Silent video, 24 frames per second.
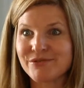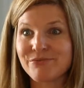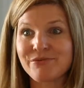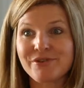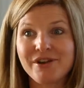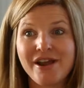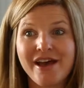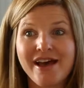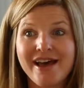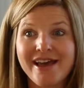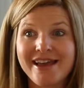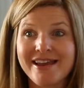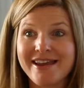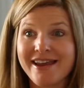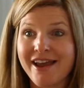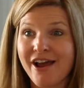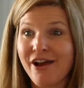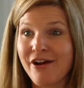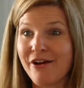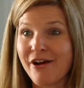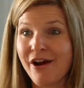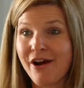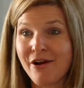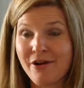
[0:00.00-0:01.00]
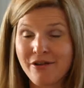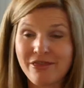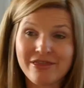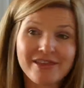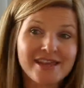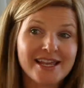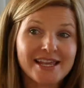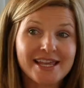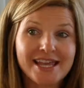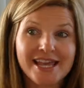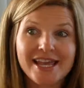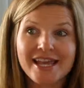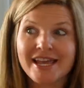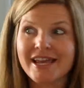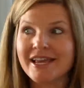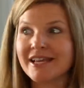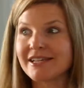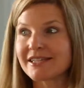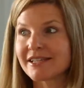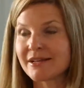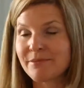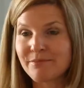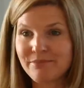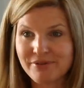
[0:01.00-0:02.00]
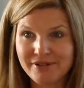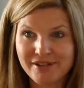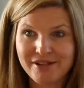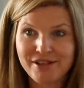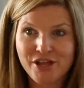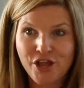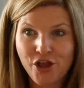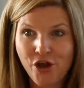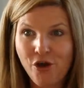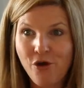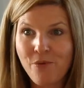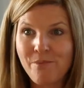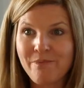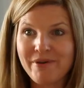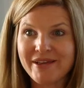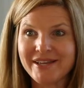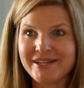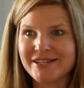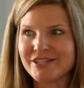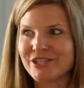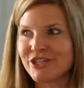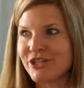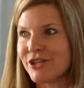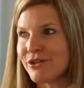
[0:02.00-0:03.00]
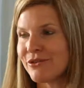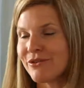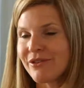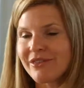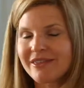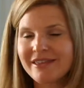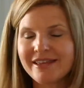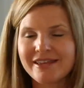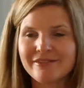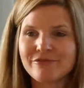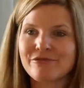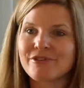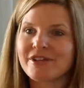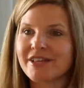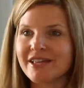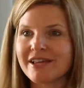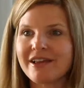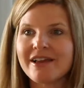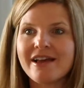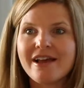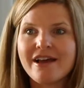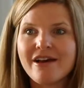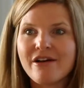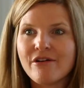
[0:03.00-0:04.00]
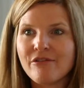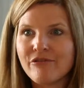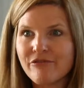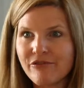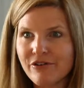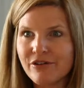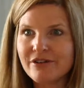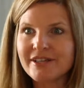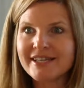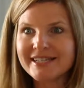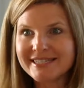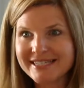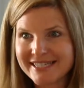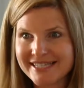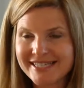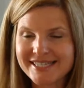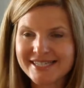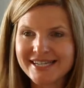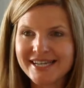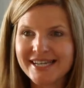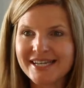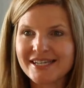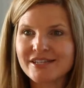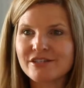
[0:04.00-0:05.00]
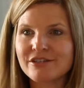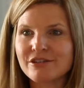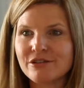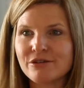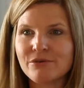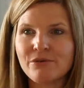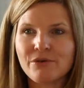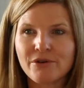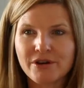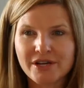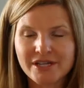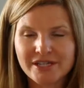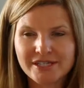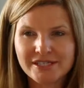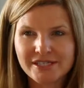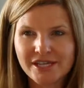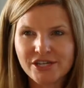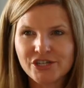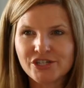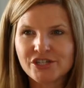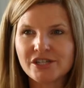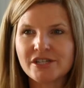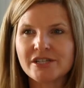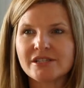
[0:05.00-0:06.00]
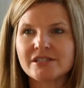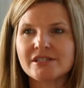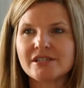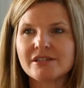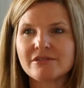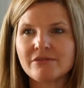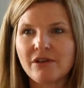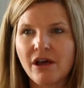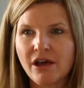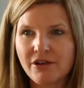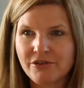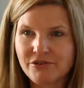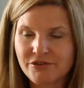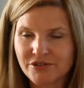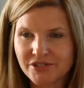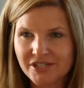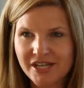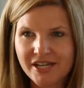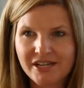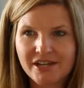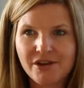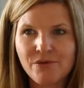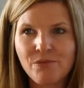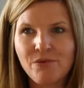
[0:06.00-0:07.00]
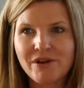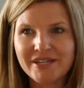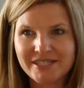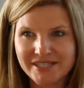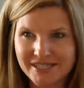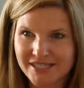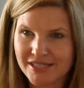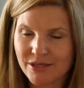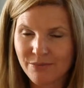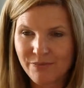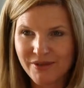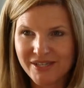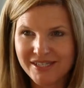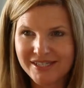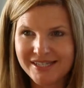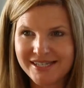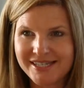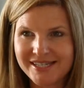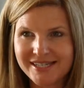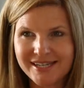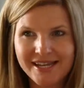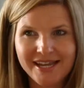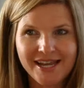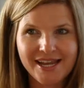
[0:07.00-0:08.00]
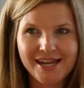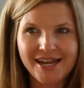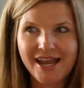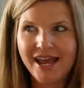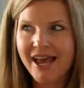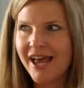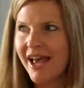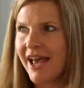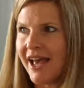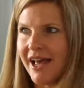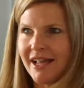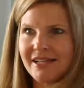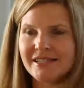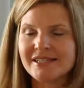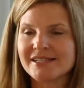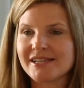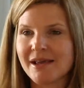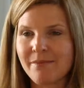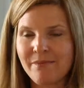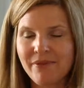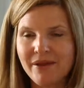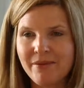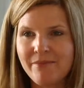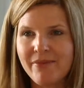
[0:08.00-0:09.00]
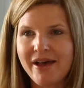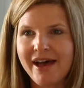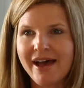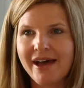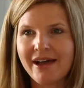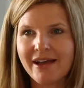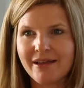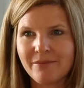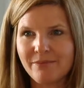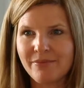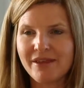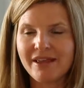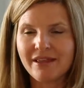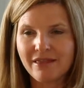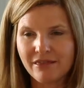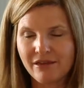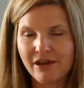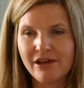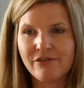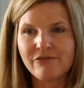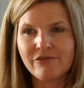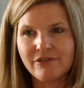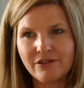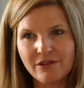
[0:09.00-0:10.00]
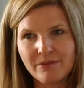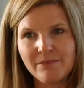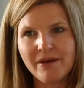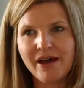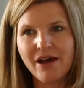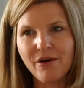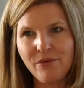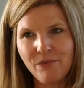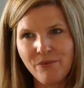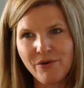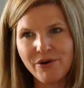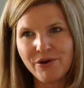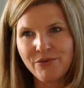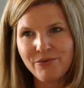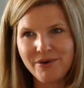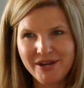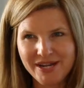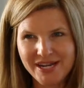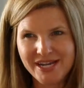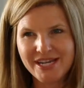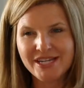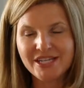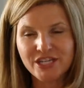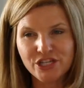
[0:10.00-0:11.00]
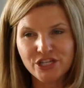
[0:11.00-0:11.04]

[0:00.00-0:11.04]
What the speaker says: We're not, our thinking is completely open to really fully listening to organizations and understanding what does the business need, and stepping back and being thoughtful about what do we need to